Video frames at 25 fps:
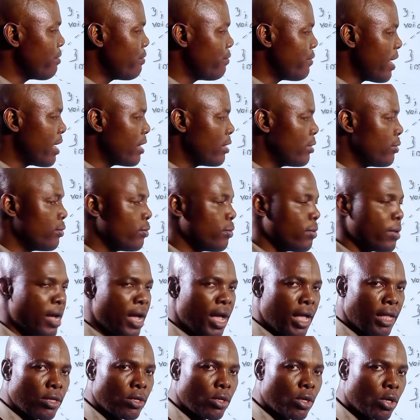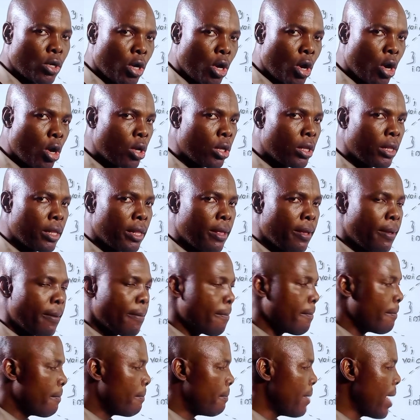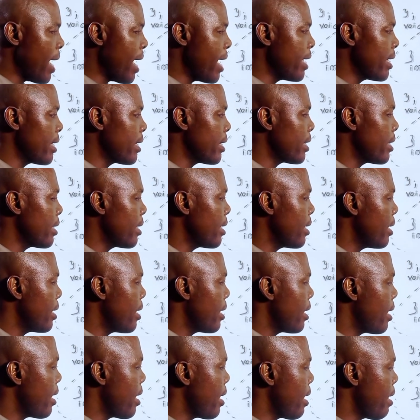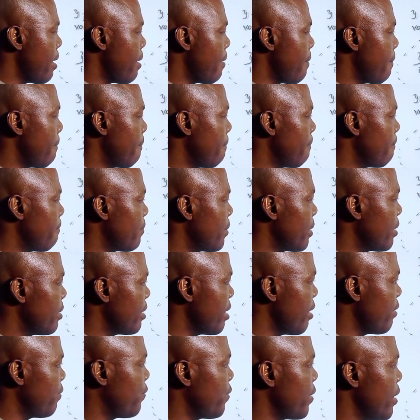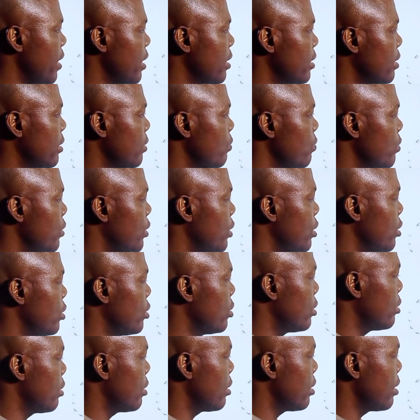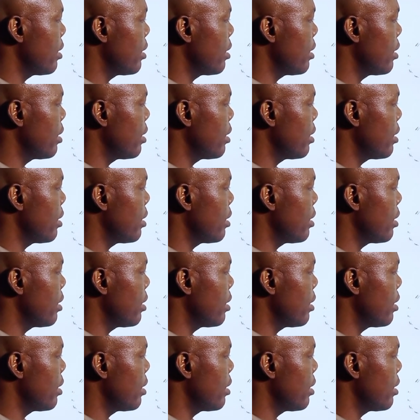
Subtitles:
value and call by reference, which is